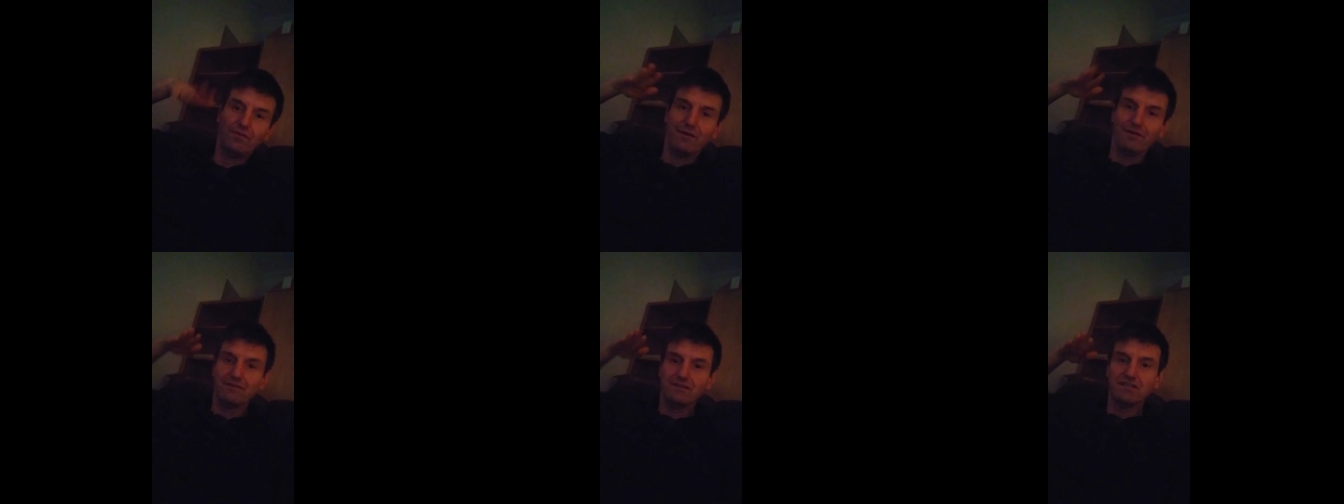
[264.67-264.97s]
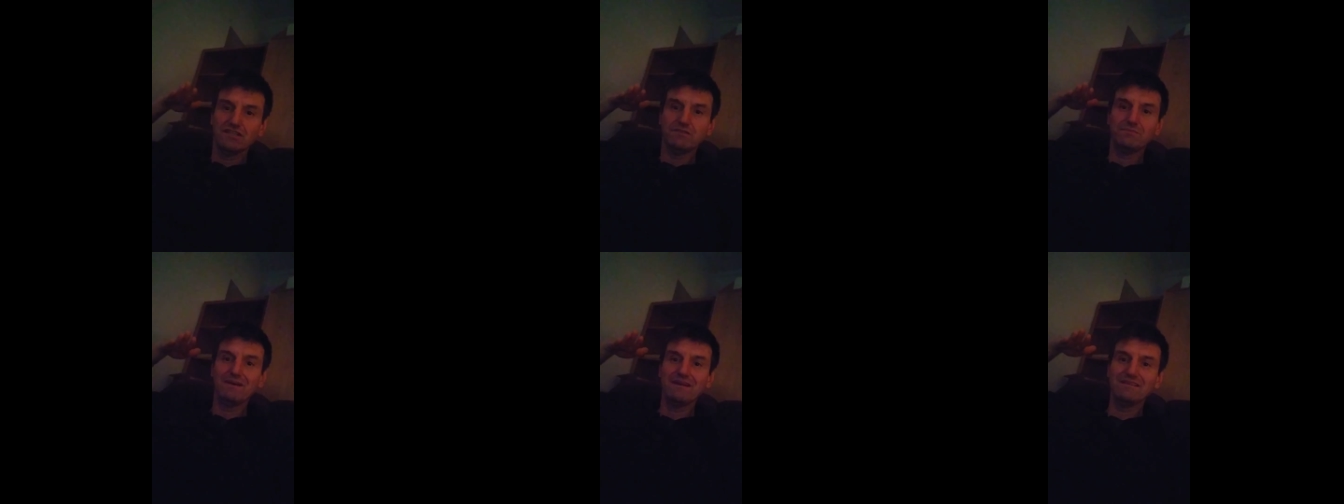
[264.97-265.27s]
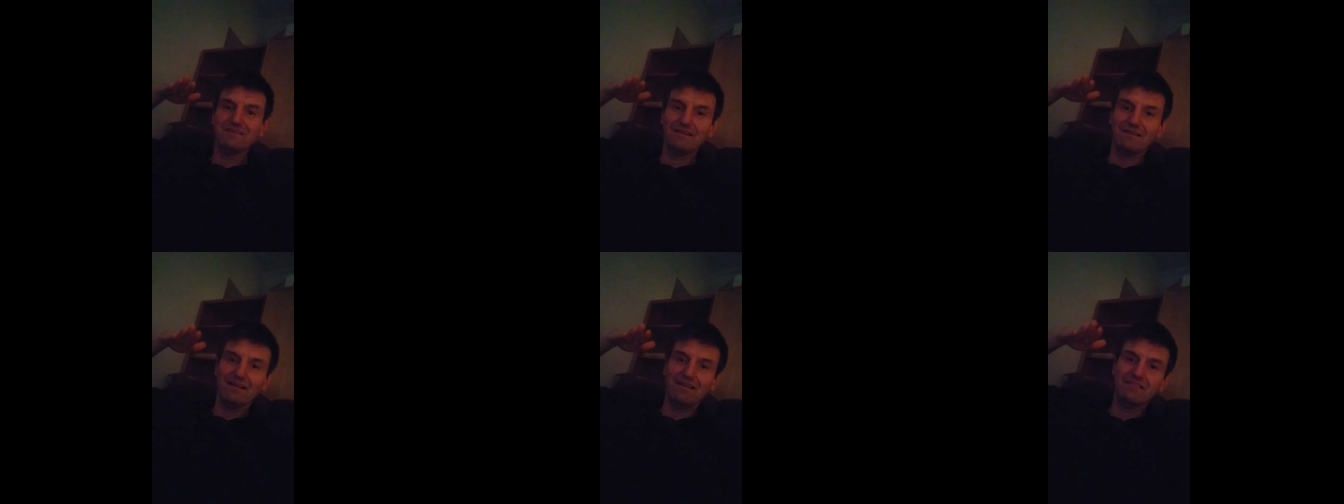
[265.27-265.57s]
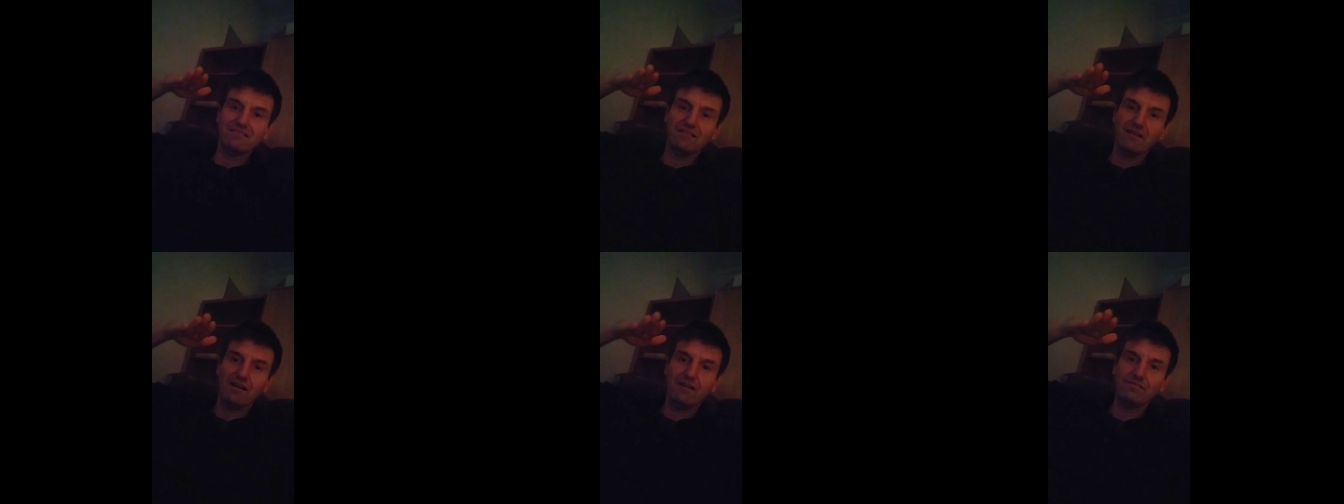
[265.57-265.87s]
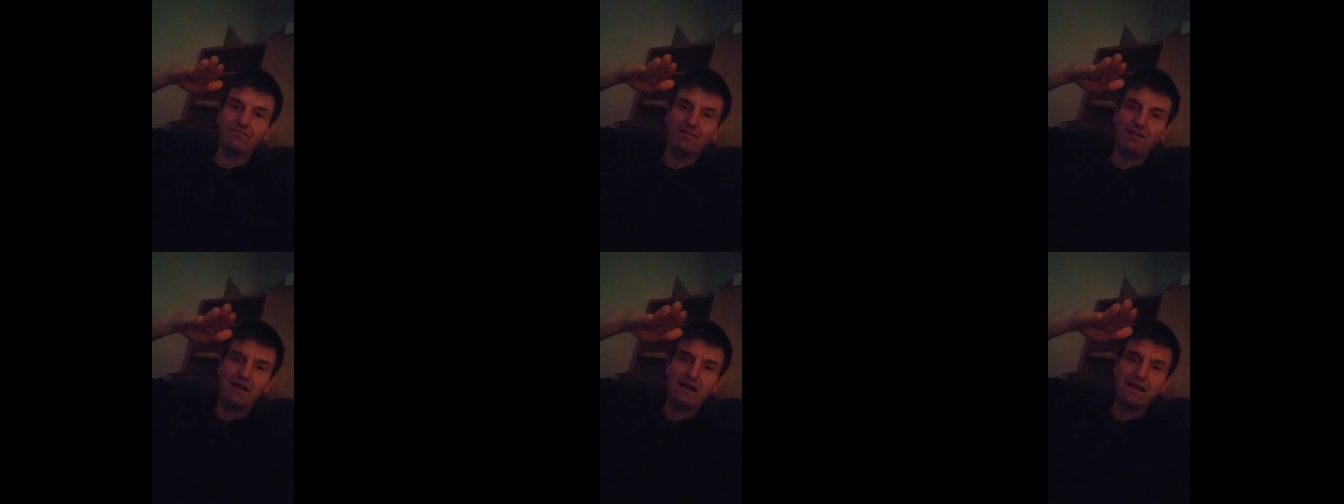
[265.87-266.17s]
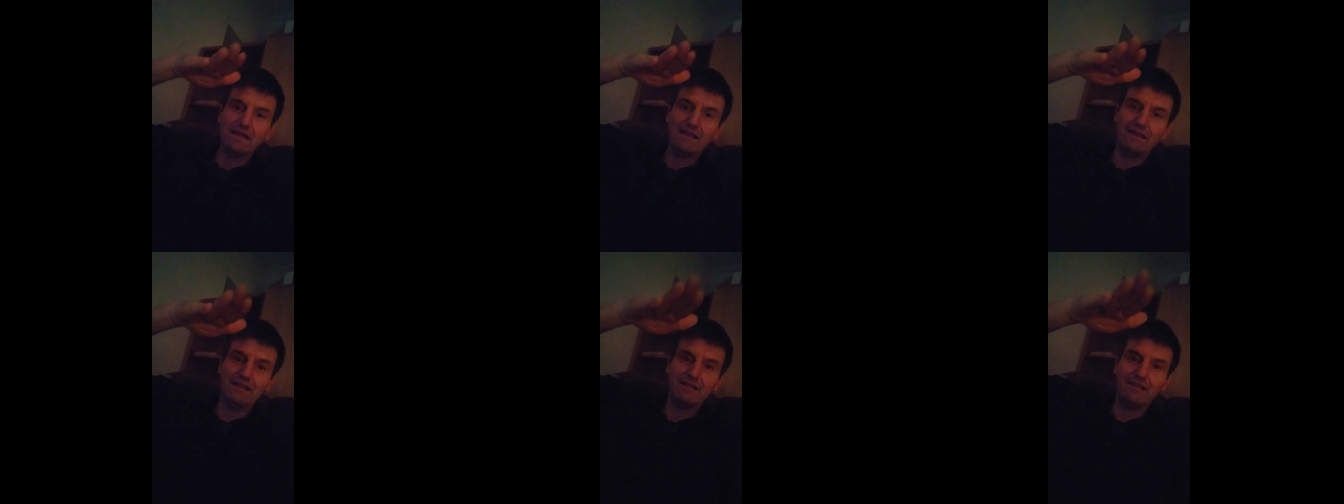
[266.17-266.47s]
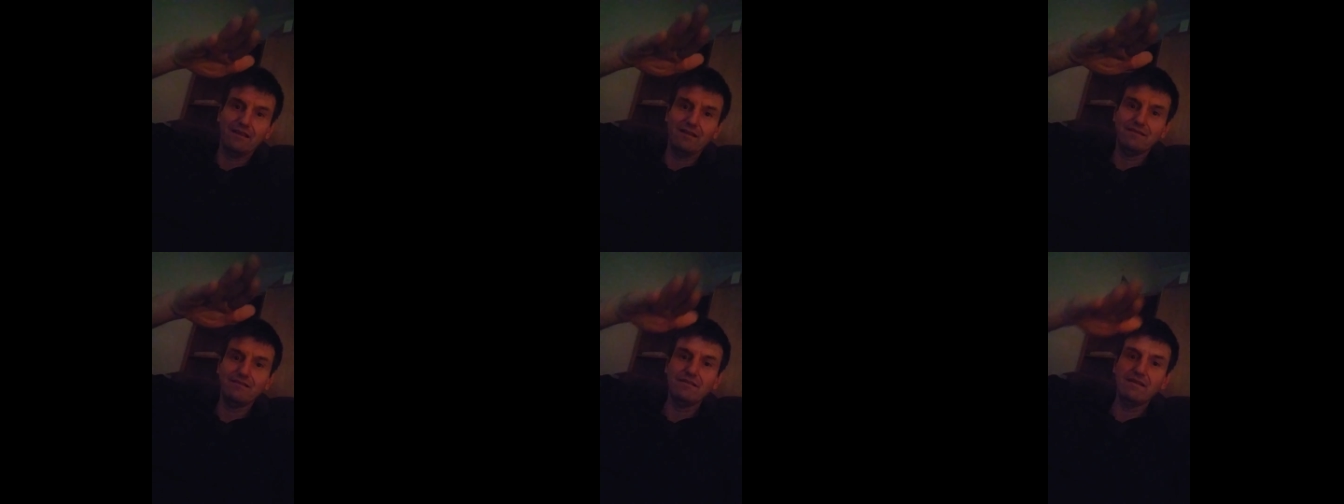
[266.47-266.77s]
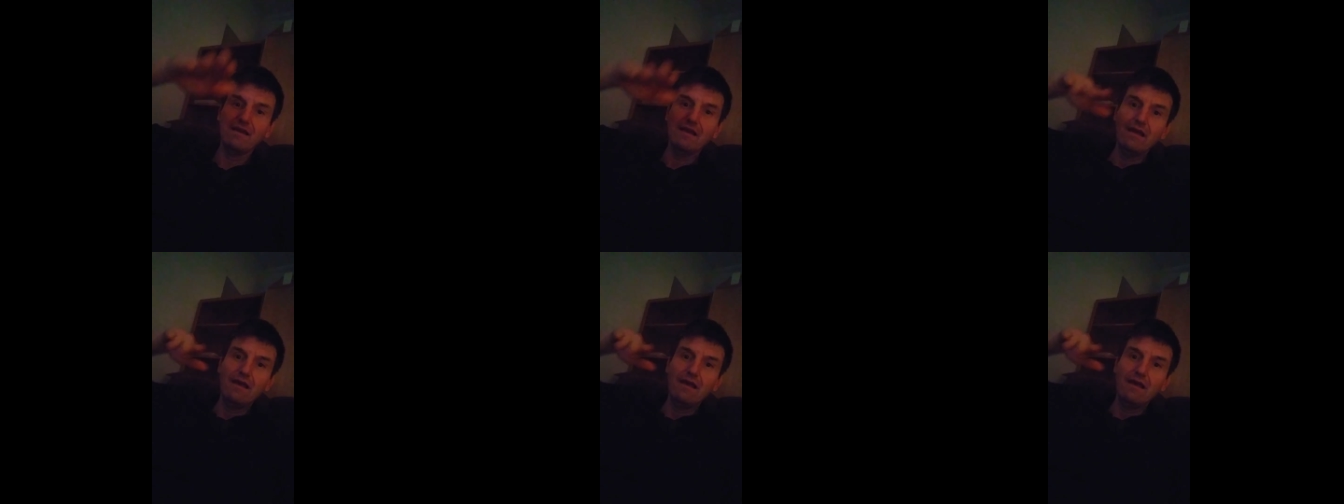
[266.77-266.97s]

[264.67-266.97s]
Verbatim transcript: They were just basically stuck flying like this,